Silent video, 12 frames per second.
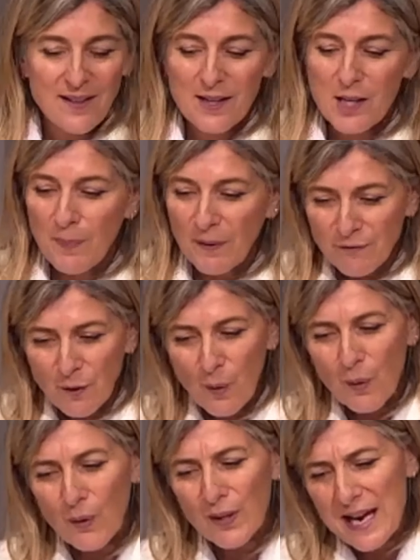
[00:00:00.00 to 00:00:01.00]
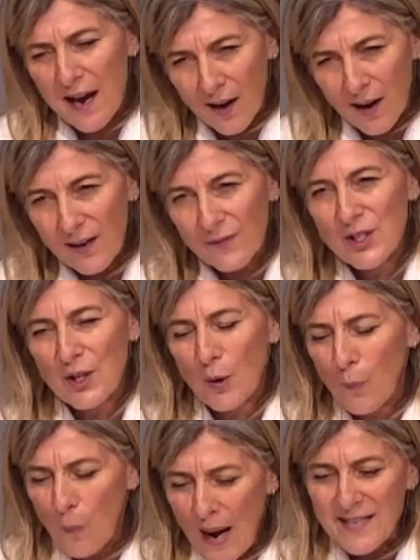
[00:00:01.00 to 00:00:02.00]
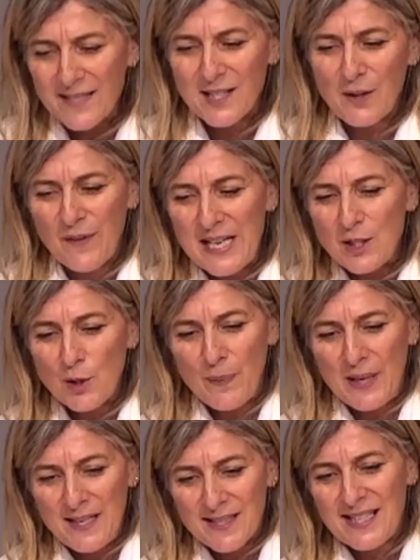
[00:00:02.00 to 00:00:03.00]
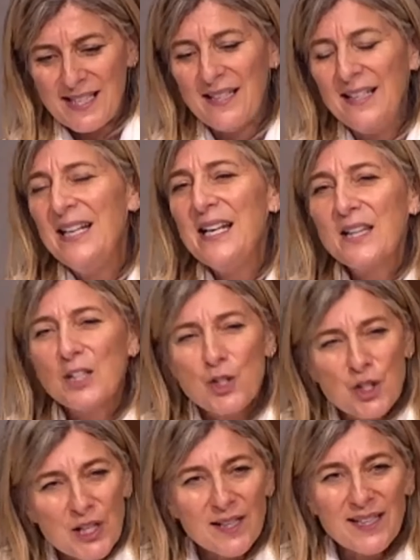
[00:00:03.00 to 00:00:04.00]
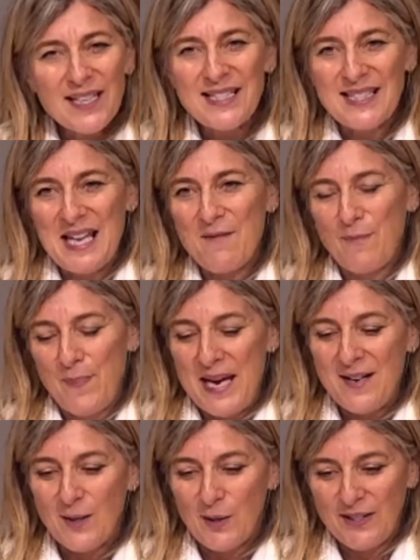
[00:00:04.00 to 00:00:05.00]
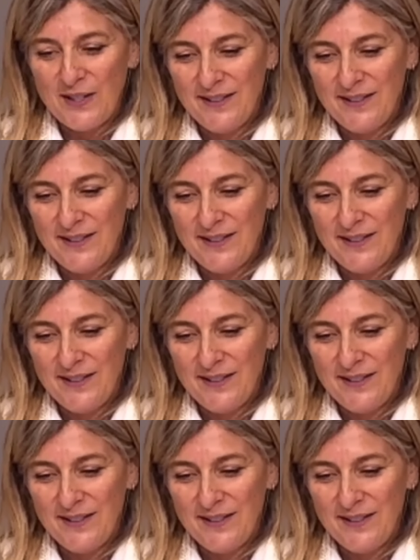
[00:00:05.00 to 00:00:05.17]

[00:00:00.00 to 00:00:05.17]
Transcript: the before, the after, the weight of each person, the journeys they've been on,